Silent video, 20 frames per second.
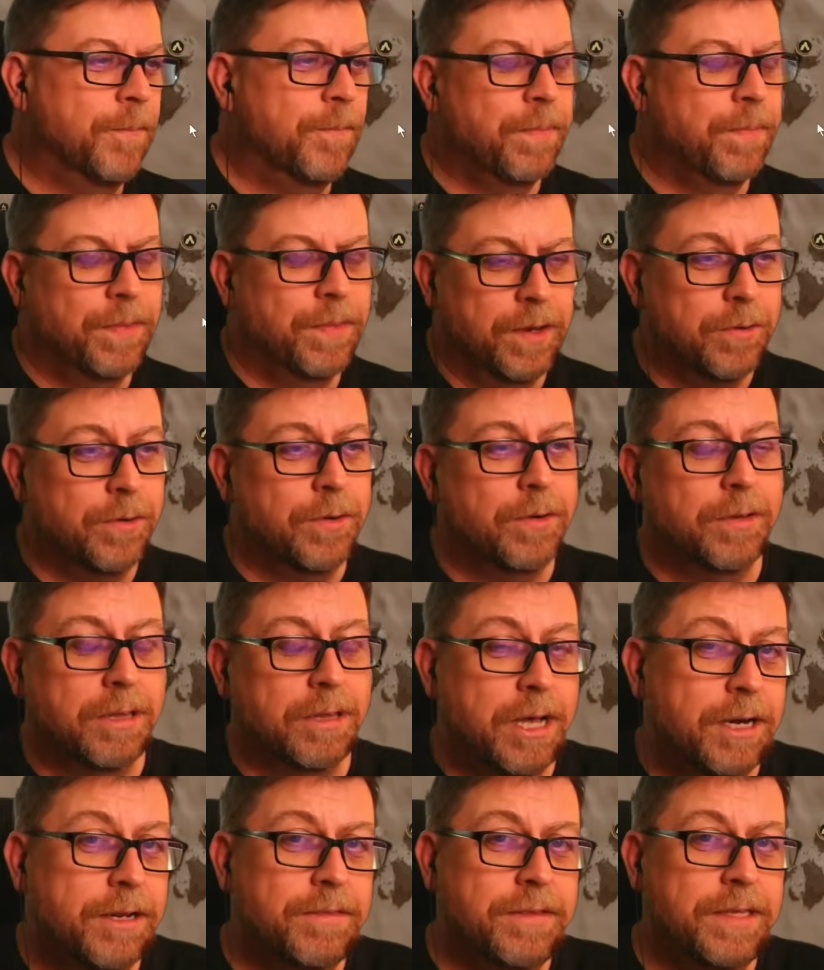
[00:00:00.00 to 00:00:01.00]
There are a
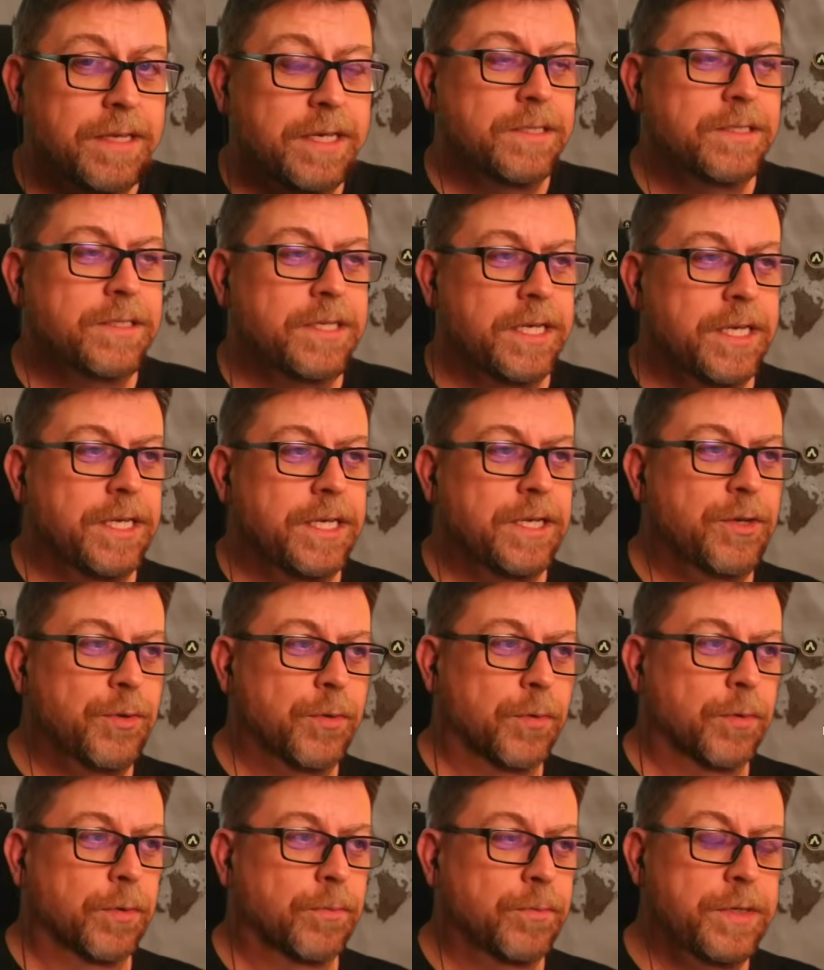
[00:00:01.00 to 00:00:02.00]
lot of things in
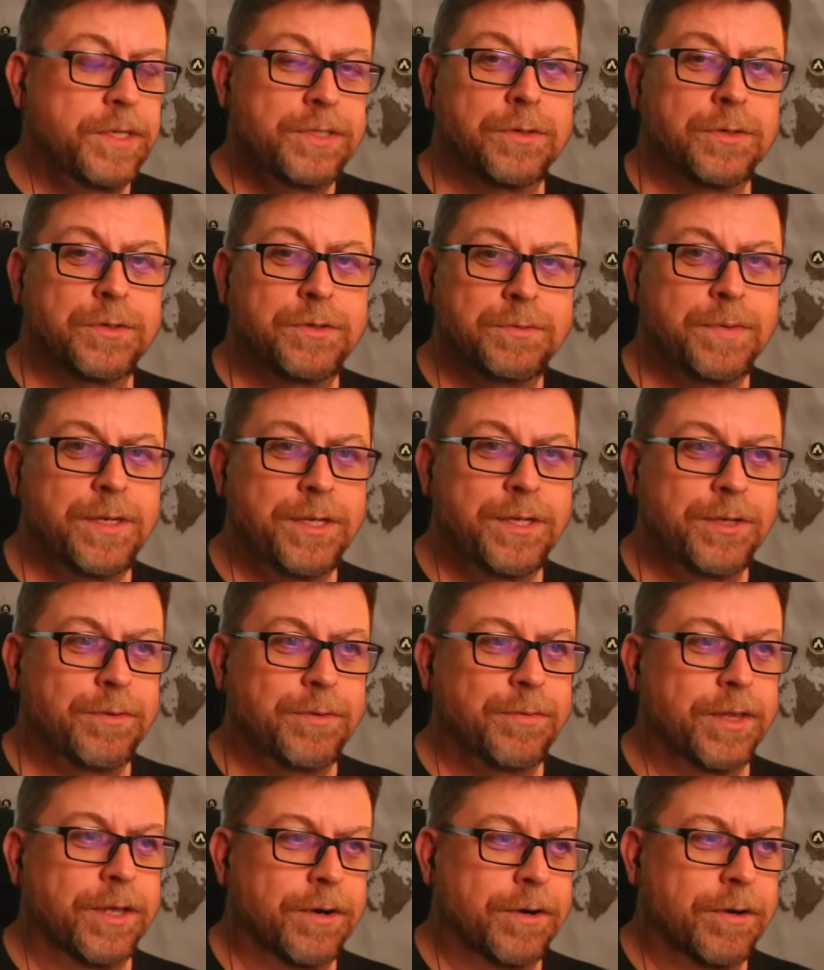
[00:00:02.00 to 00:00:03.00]
your research menu
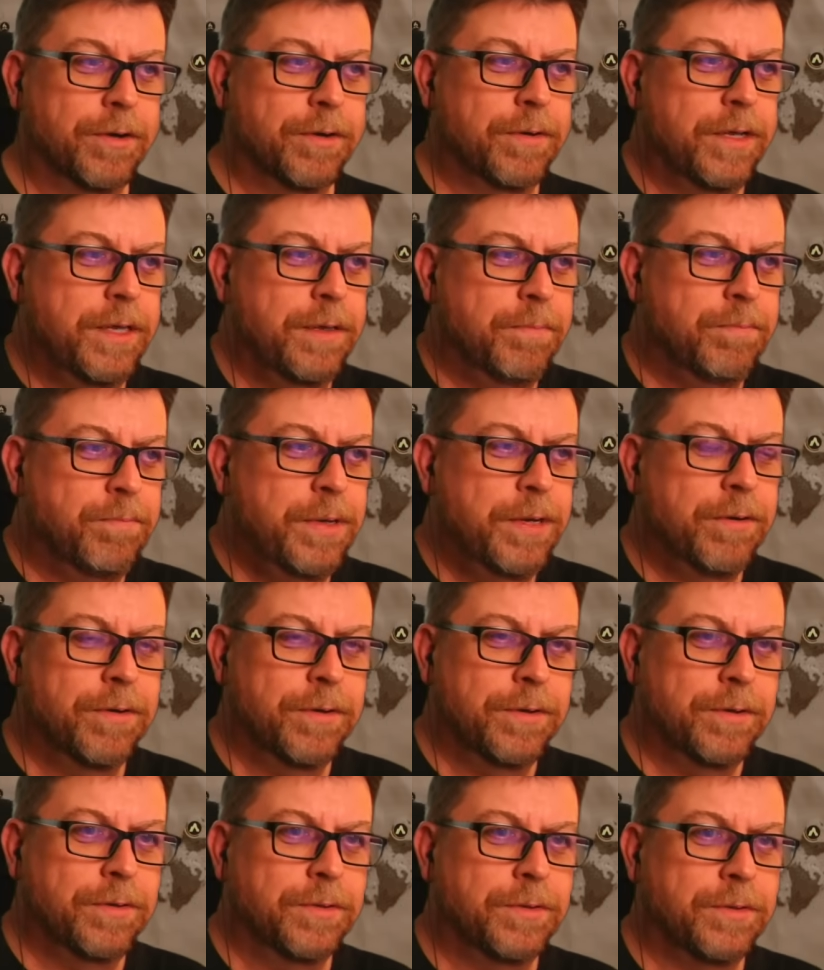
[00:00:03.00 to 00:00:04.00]
that are
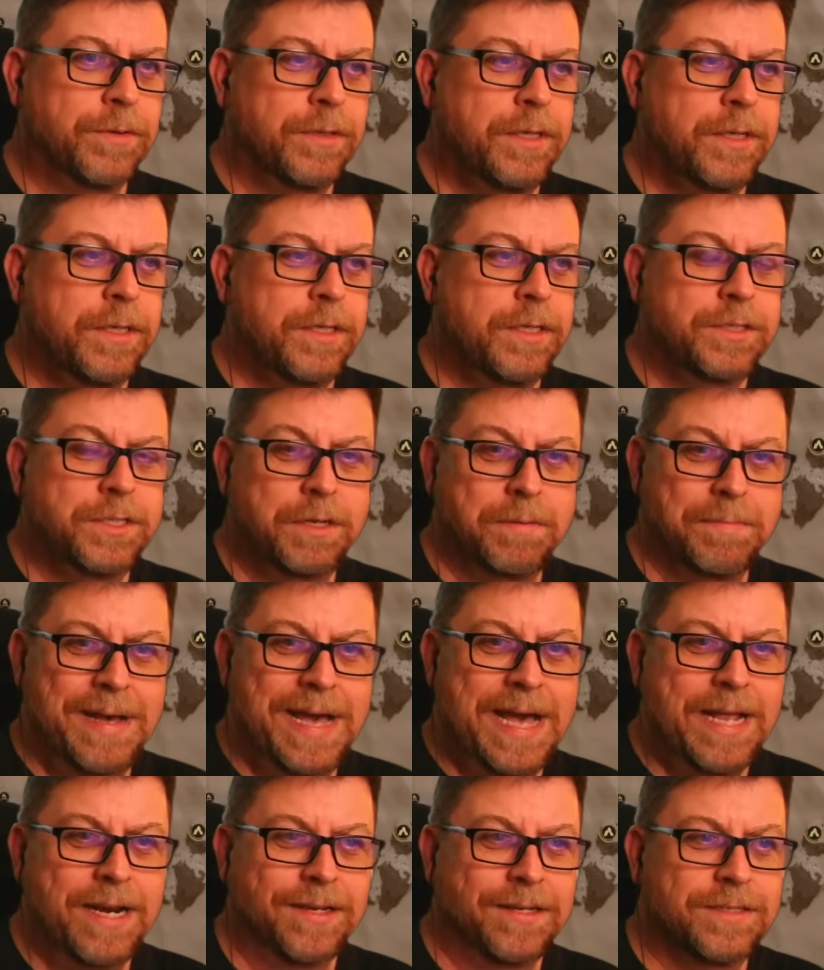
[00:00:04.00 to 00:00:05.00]
imperial
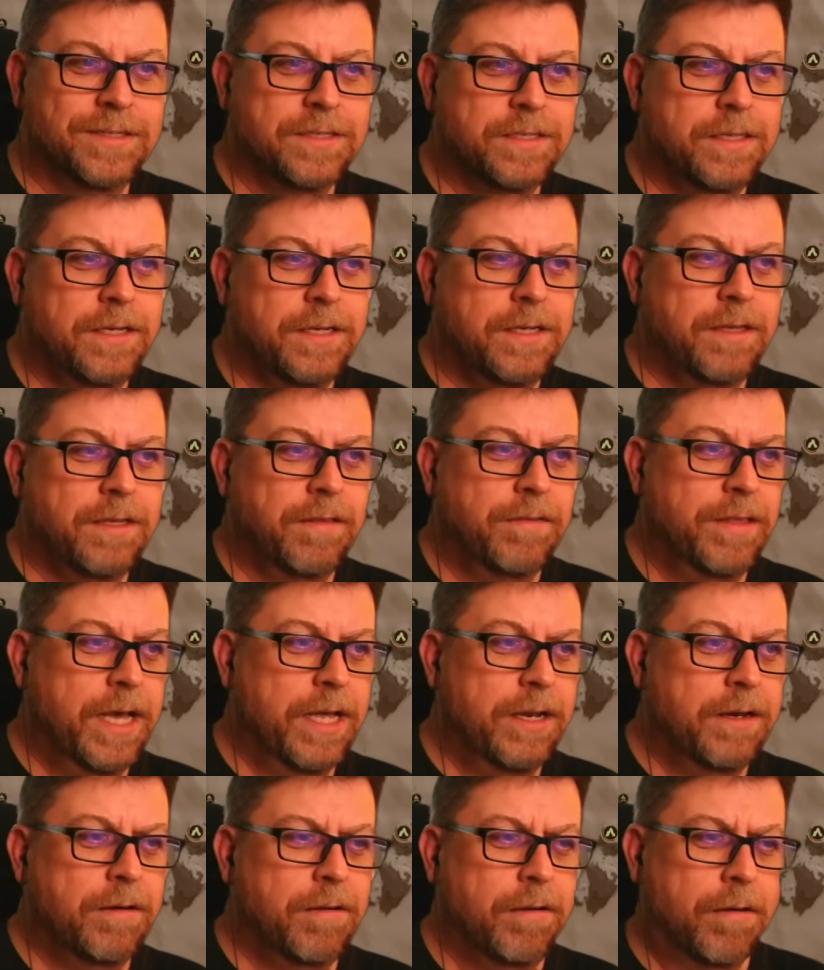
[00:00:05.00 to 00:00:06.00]
schematics
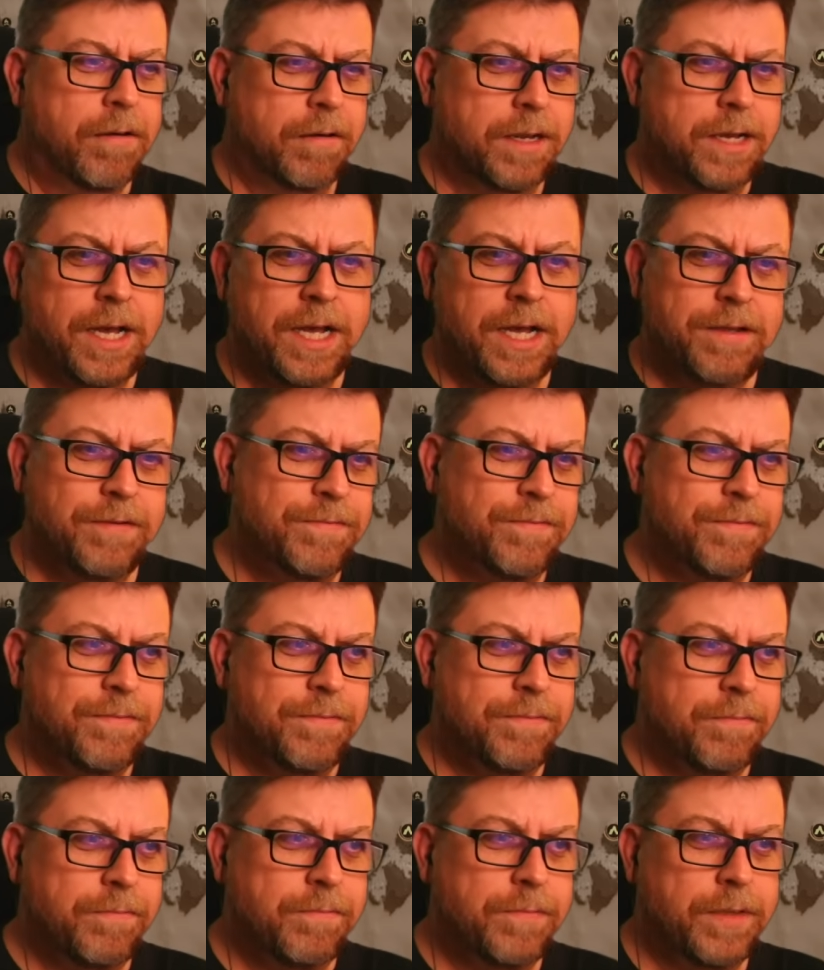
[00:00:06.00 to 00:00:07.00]
that are
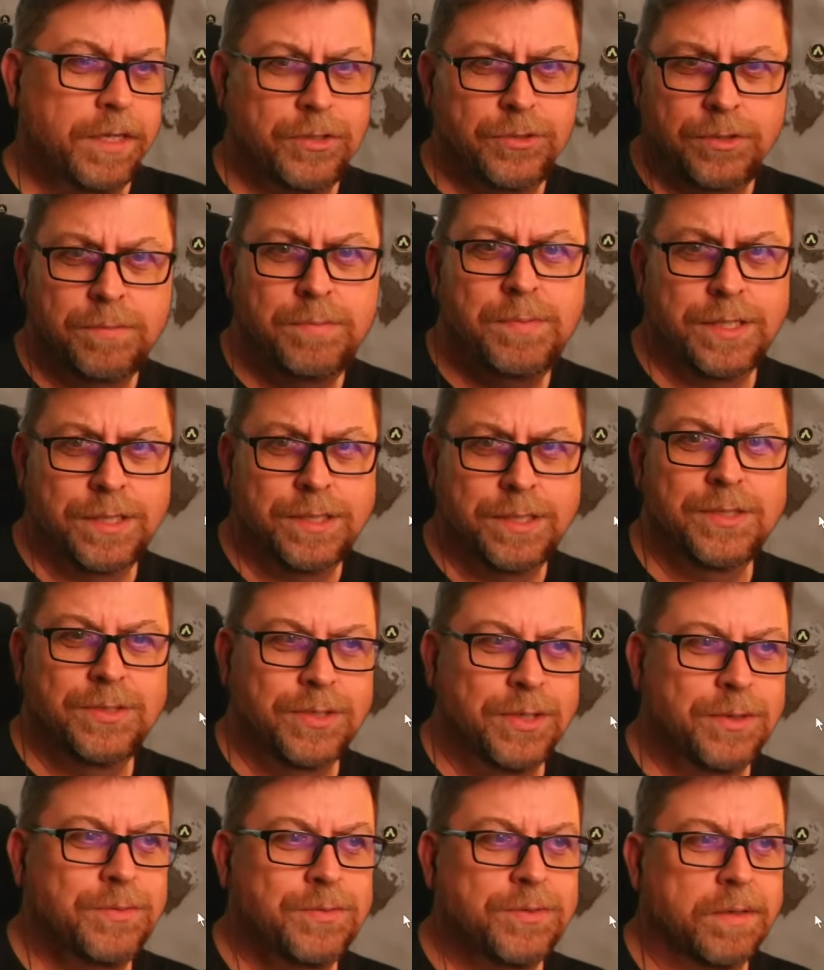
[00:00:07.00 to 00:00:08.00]
they should be in this
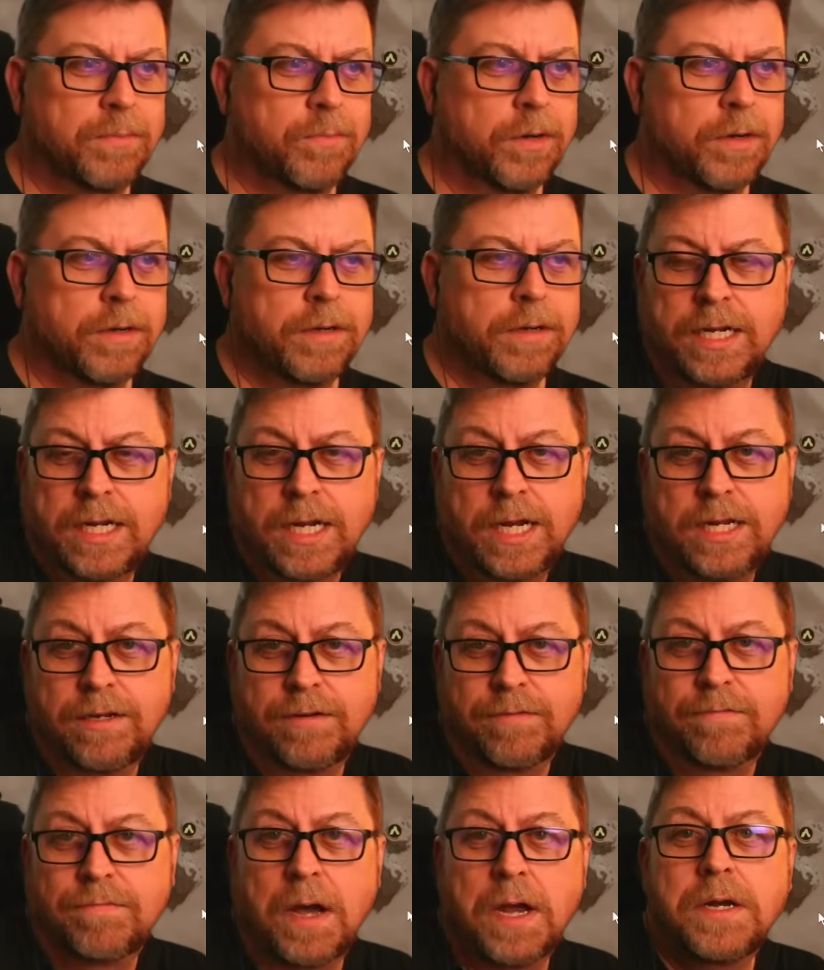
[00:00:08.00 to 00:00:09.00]
zone somewhere, and I
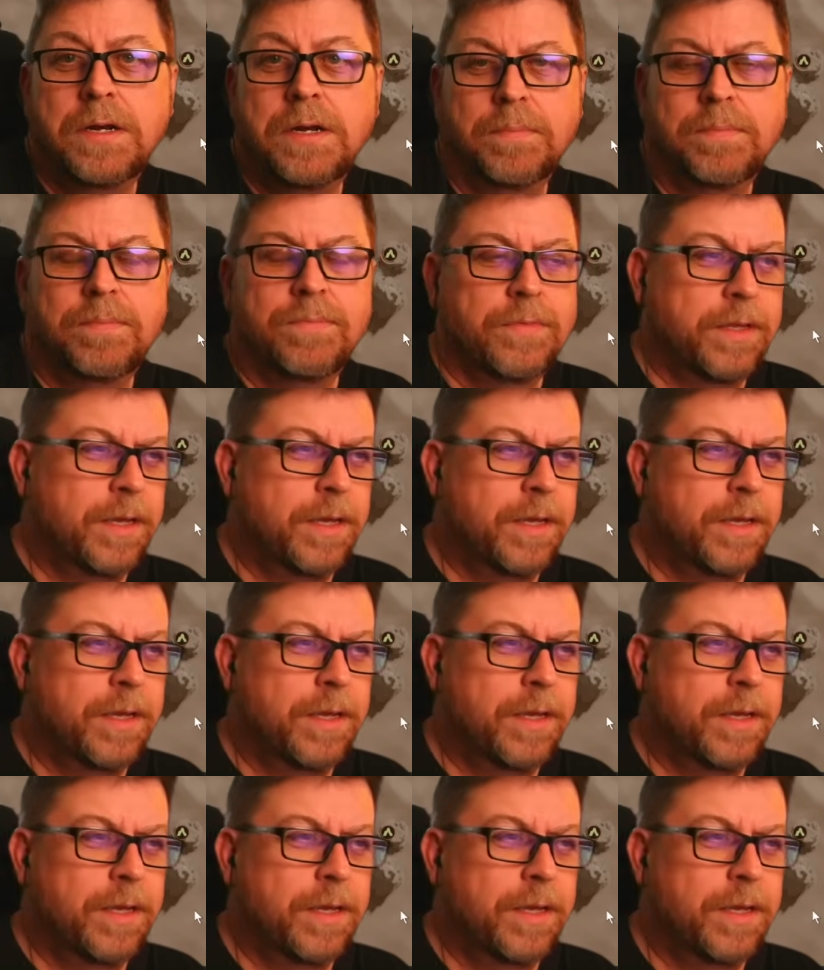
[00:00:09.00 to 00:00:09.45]
didn't find them.